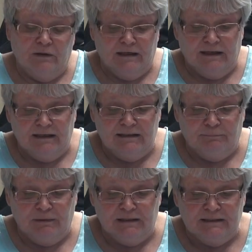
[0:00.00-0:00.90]
we get
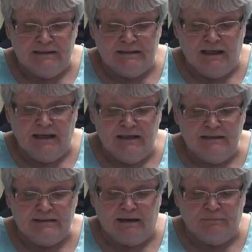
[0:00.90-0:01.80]
Independence Day,
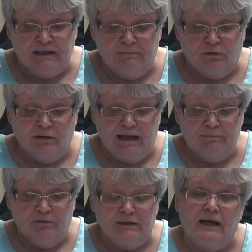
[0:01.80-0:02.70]
September
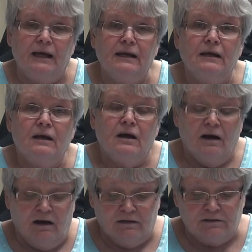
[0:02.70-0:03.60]
Labor Day,
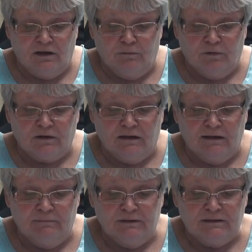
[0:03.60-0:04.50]
October
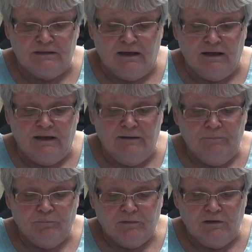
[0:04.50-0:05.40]
Columbus Day,
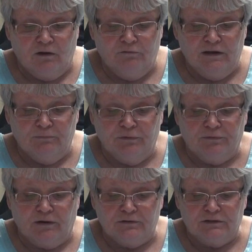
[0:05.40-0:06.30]
November
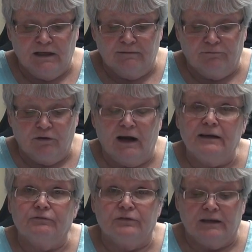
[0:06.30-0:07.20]
Thursday and
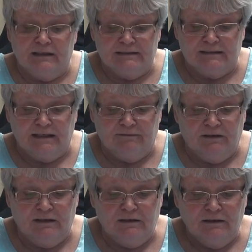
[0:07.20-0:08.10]
Friday for
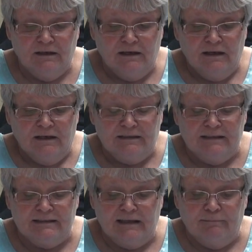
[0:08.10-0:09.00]
Thanksgiving,
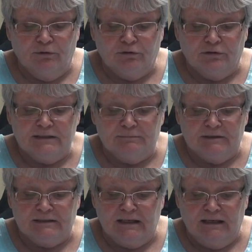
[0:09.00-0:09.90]
December
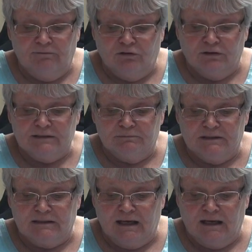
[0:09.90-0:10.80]
Christmas Eve,
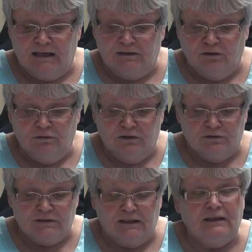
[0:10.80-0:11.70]
Christmas Day, and New
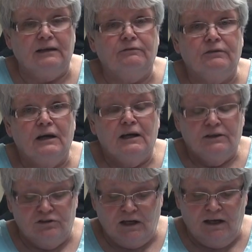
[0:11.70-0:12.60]
Year's Eve,
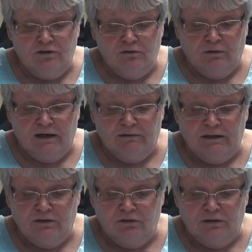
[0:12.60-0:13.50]
January
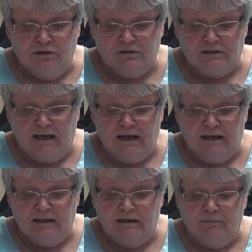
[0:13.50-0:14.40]
New Year's Day
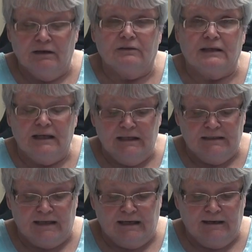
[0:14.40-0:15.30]
and ML King
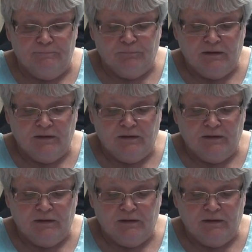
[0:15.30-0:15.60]
Day,